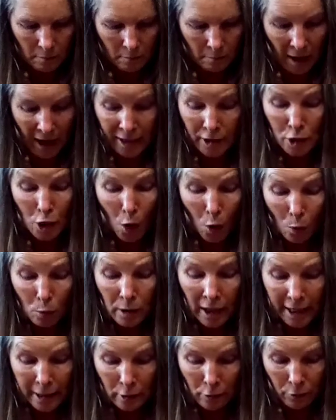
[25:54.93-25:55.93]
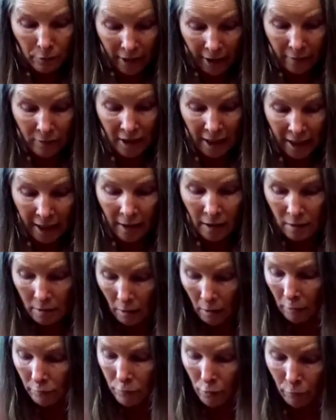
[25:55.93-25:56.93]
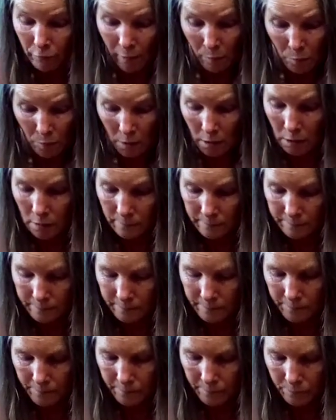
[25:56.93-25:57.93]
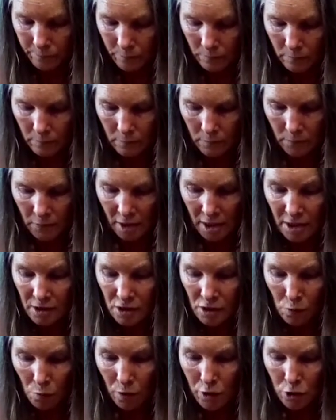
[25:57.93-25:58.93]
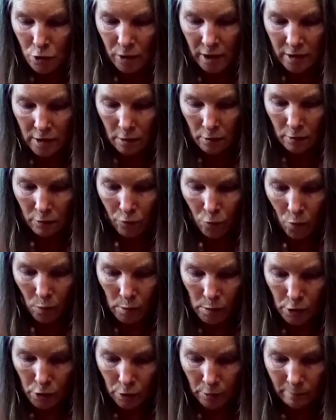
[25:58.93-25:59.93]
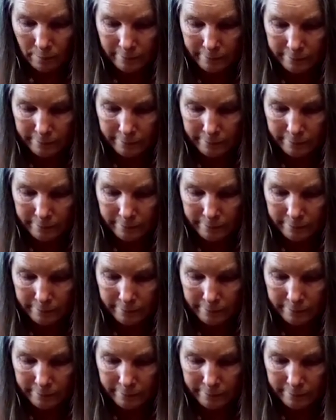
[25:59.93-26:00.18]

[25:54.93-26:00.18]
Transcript: by no later than the end of November. This is what you get to look forward to.